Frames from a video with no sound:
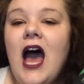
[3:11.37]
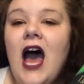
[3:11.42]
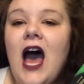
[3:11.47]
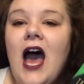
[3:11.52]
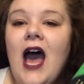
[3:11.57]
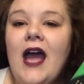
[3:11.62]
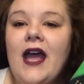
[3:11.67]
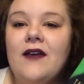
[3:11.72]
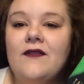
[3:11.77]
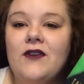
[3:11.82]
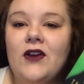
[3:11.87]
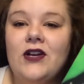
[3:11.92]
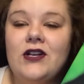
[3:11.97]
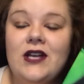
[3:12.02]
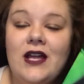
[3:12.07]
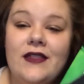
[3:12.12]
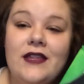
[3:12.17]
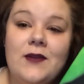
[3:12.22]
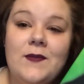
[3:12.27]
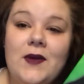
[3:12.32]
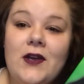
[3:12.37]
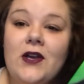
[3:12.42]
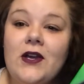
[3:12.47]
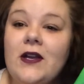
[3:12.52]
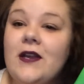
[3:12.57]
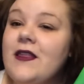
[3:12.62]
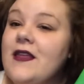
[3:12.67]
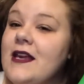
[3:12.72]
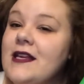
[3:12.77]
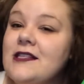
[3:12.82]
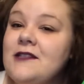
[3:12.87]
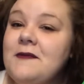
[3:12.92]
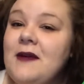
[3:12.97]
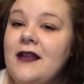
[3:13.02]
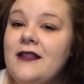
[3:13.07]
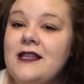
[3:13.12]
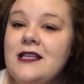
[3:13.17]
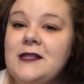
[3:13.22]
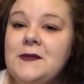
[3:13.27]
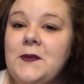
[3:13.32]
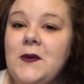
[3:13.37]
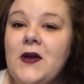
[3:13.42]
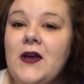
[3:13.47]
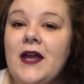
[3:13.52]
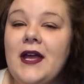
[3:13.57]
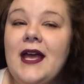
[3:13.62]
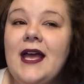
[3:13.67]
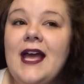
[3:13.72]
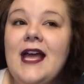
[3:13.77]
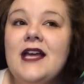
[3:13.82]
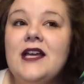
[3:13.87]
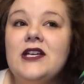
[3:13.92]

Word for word: I have heard nothing but good things about this book,